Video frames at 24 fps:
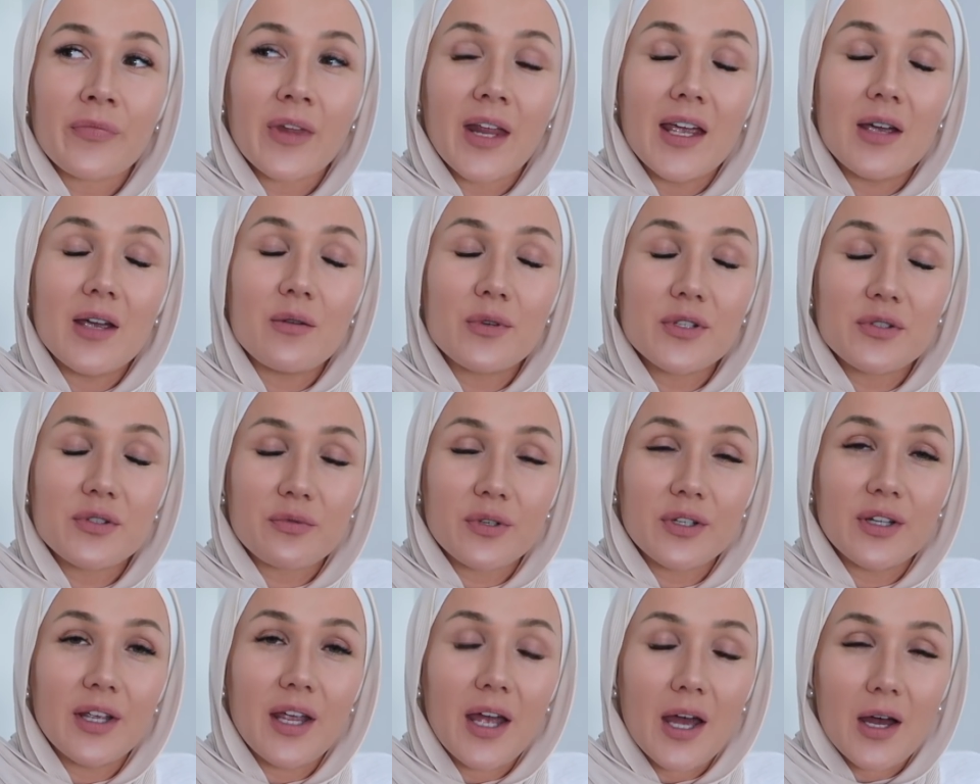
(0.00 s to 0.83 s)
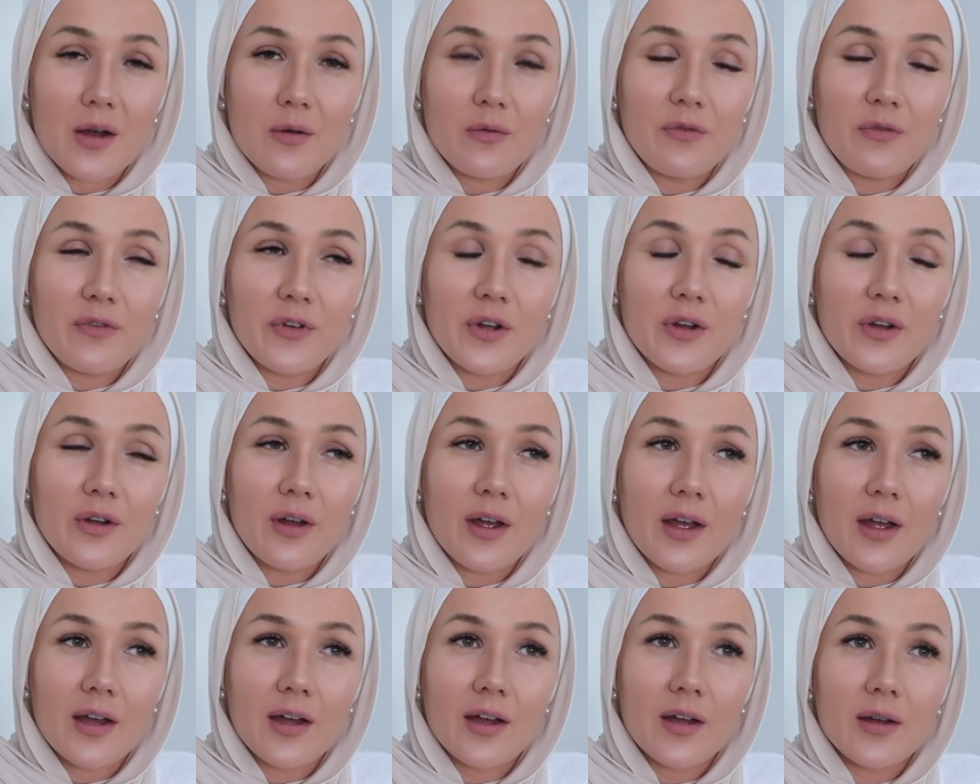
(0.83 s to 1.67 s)
it was really helpful
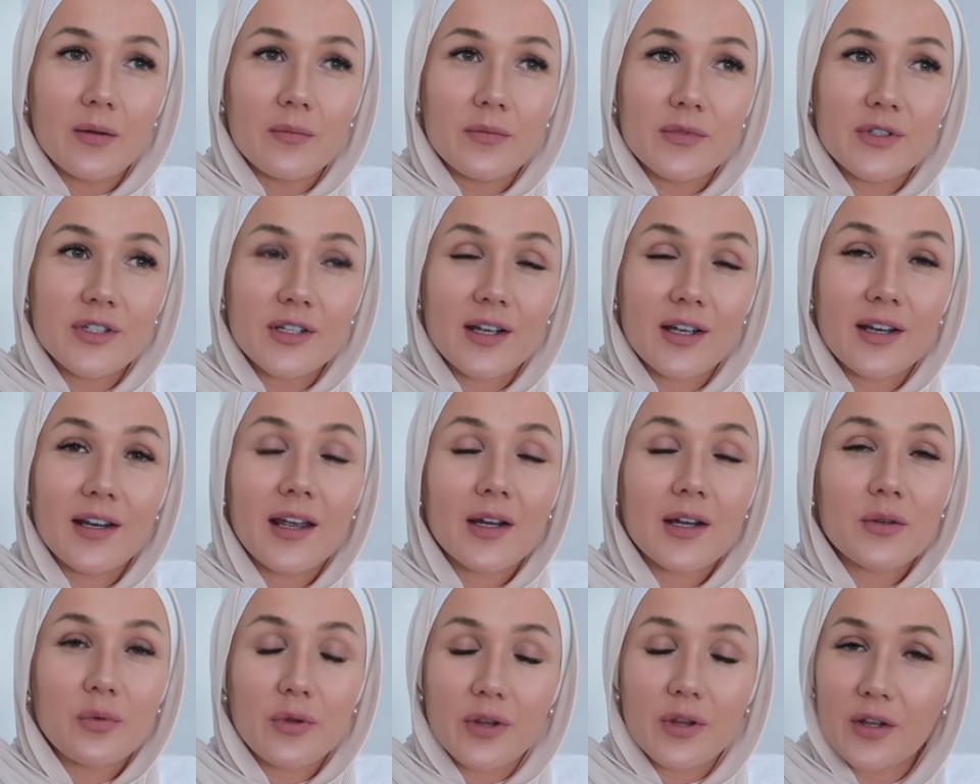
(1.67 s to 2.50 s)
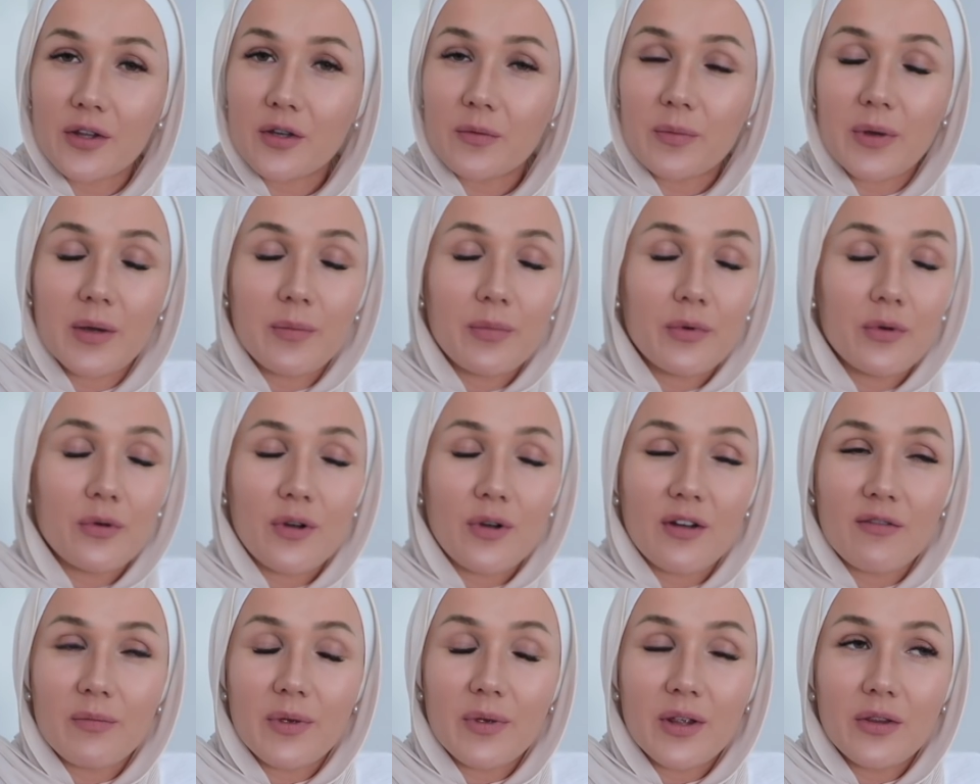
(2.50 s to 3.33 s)
to connect with other people who
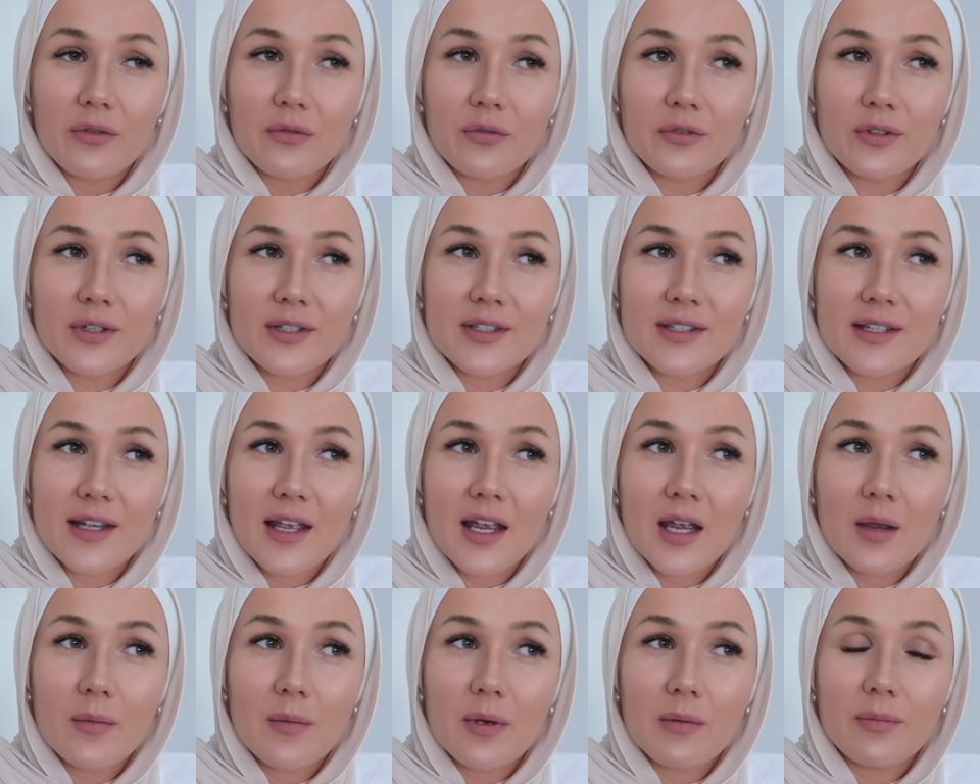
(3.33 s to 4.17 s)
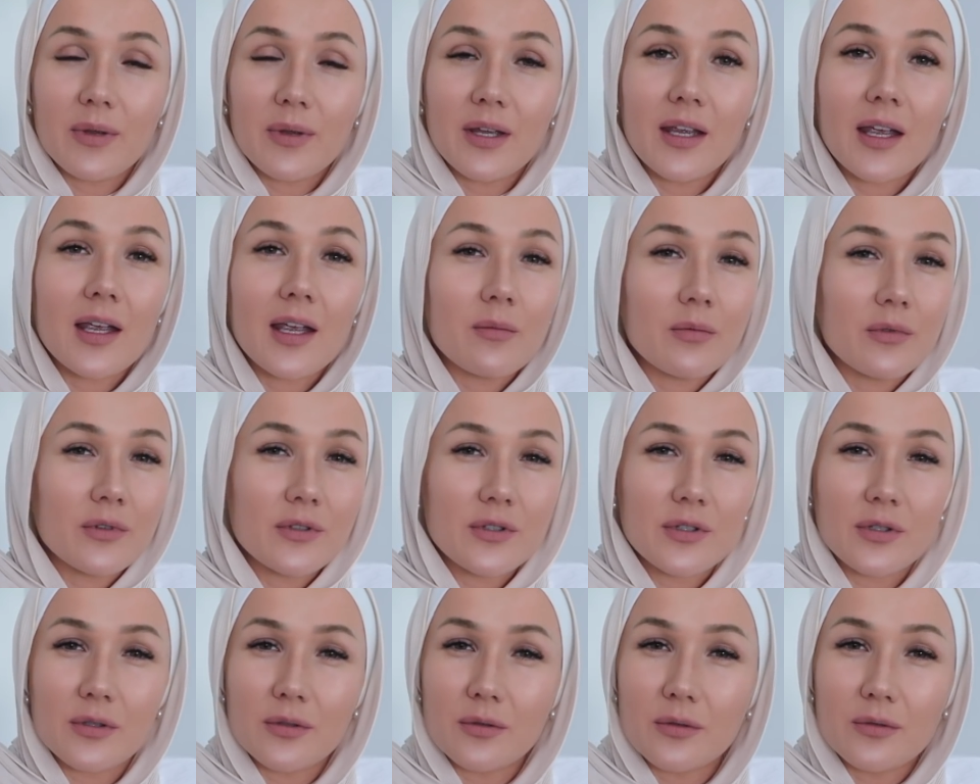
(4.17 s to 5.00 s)
have been through the same and being able
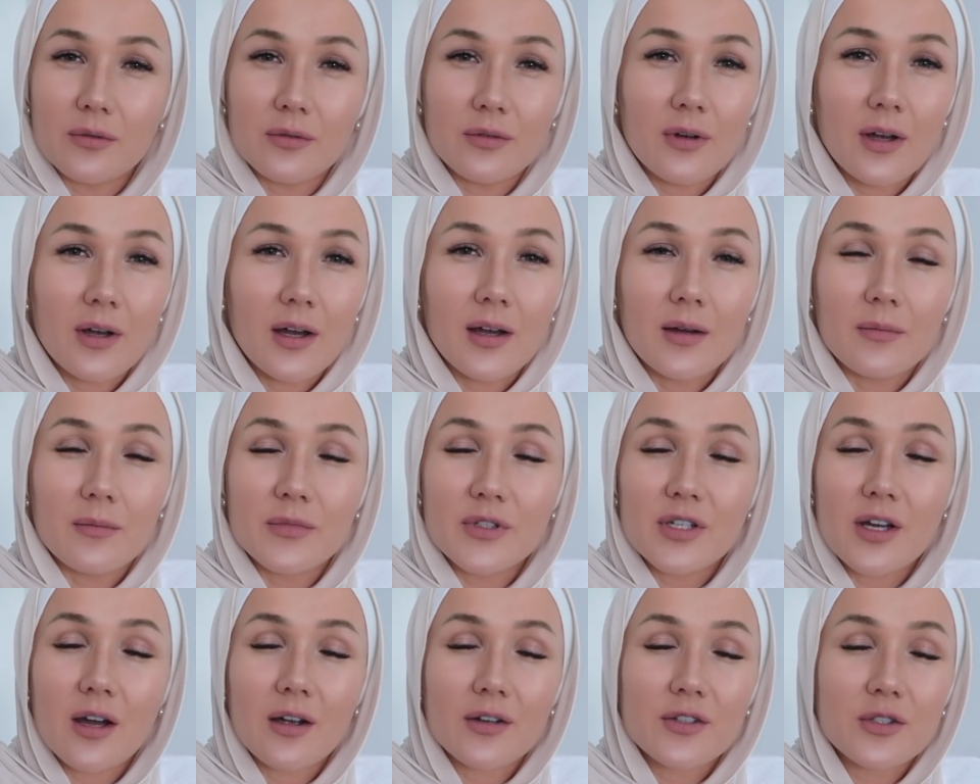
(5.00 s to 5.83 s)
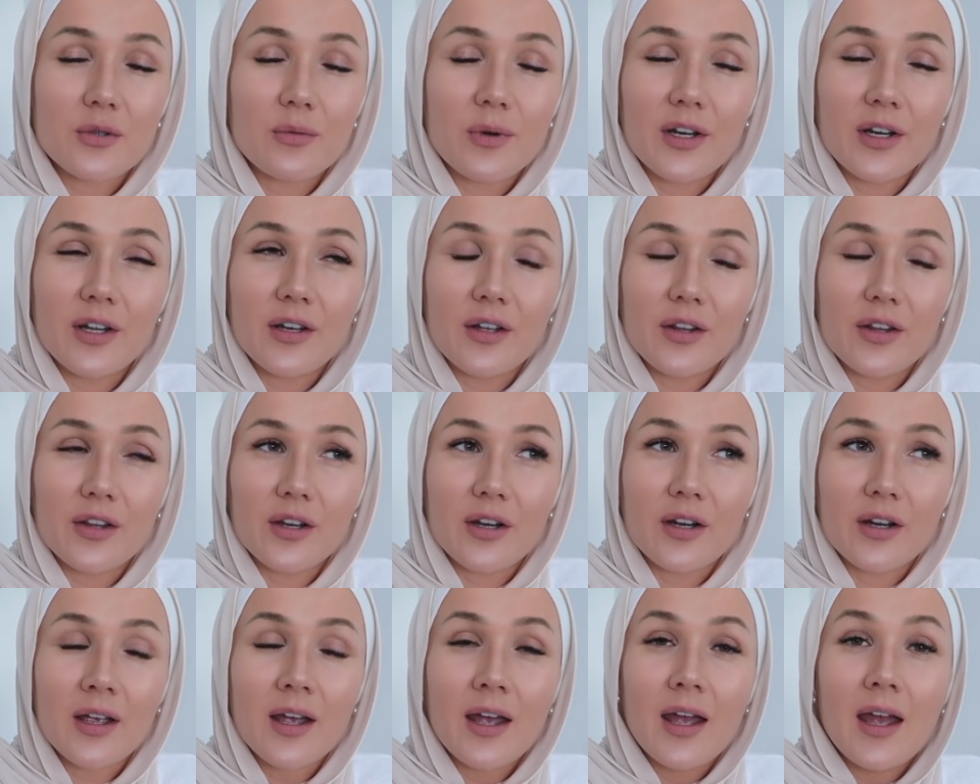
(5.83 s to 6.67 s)
to talk to one
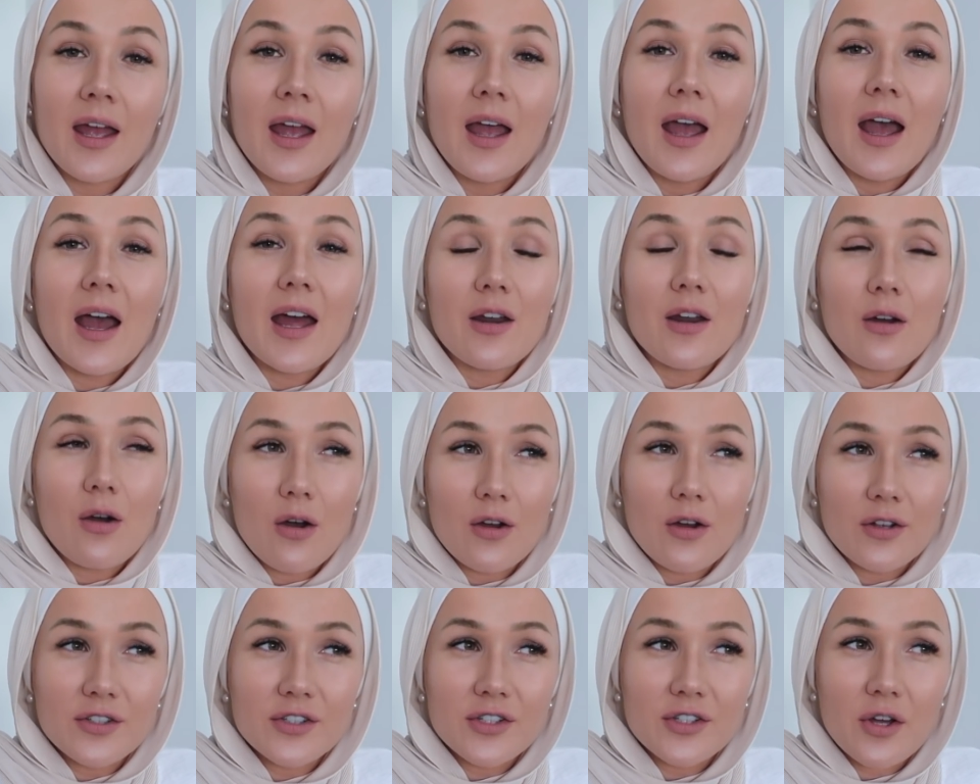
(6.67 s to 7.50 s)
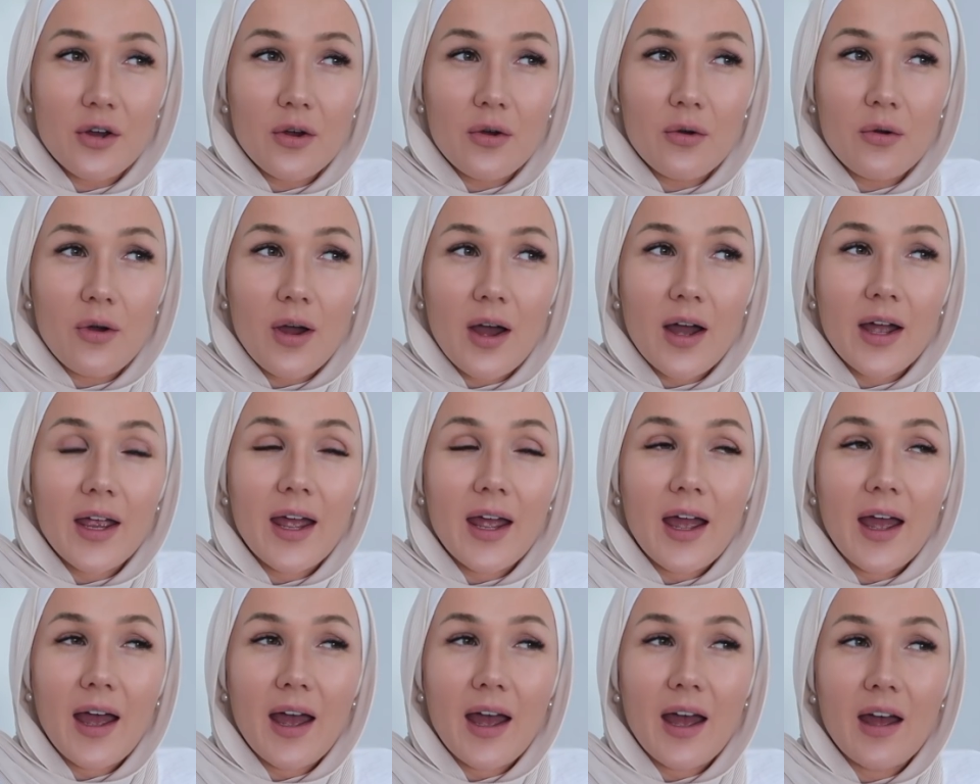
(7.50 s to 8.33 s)
another. And also I
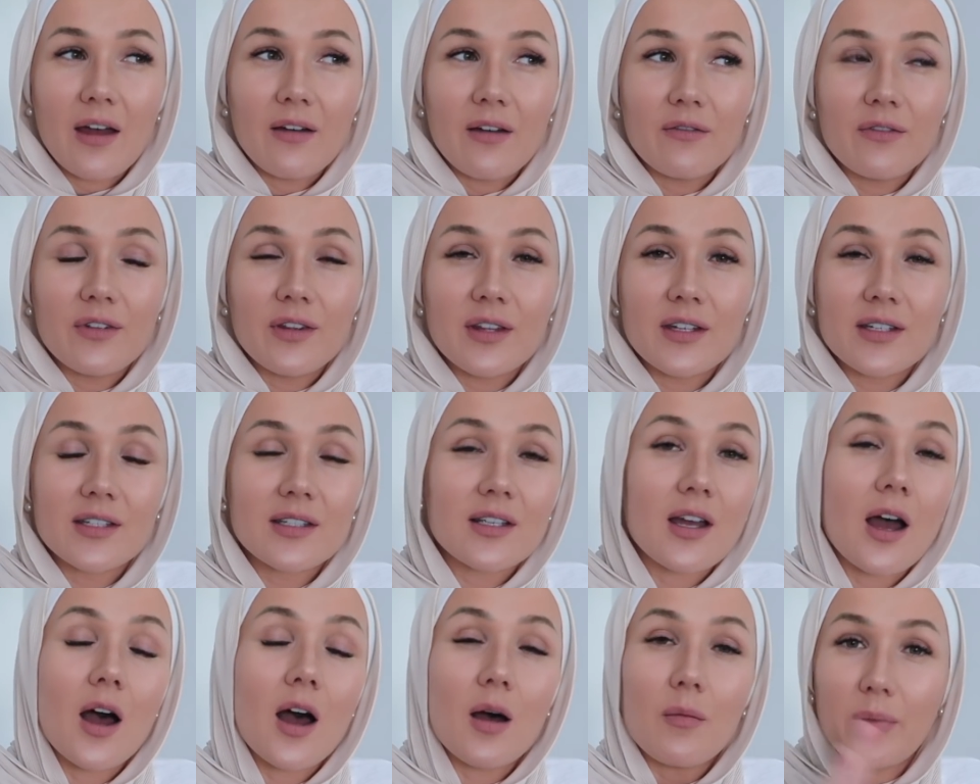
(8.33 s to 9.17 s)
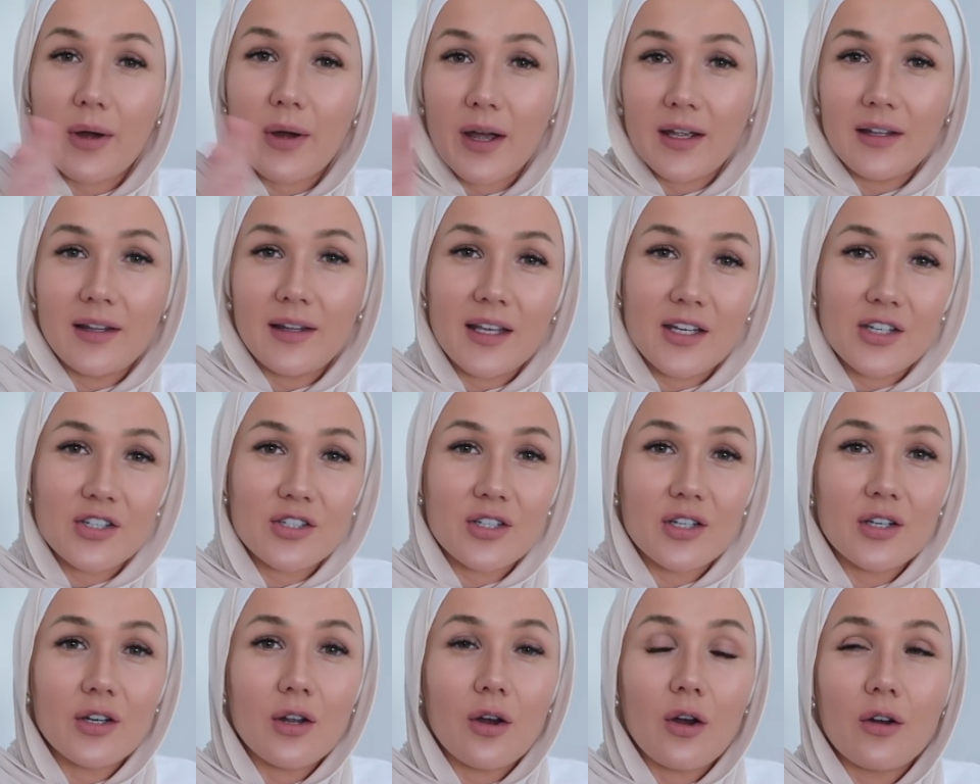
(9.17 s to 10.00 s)
have this
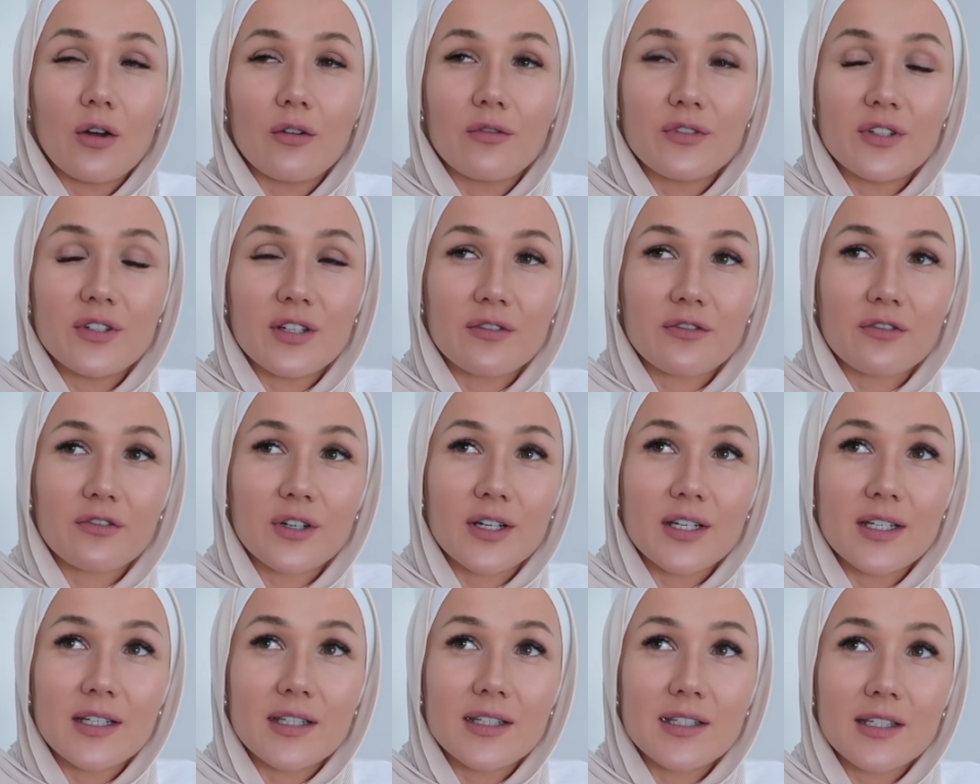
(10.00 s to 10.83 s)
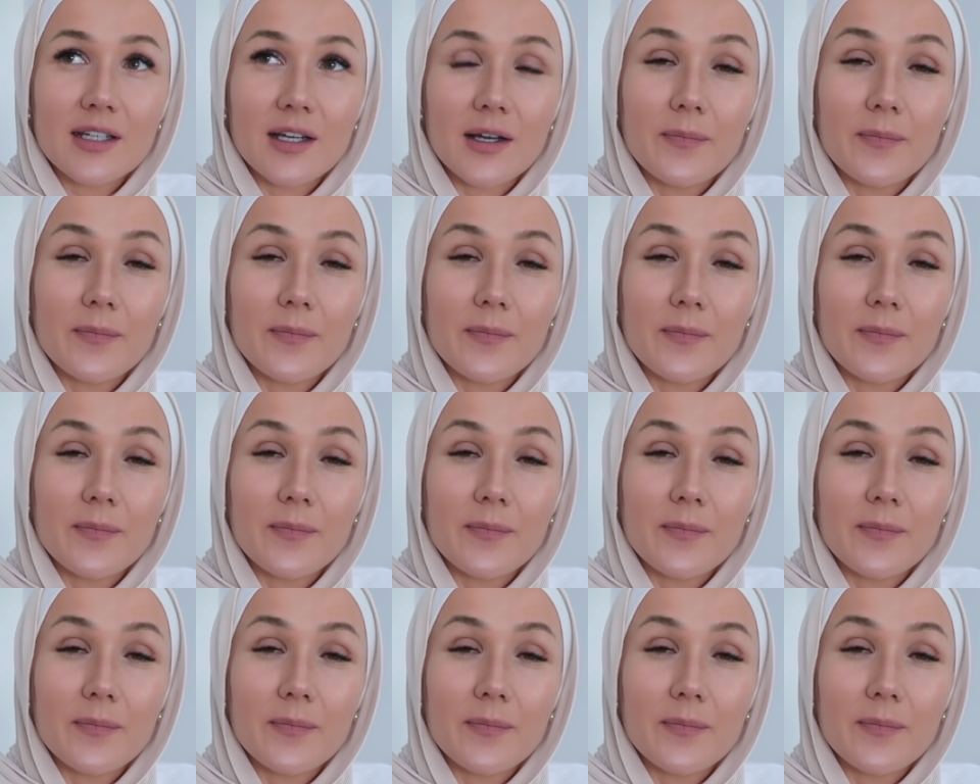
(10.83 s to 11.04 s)
compilation of different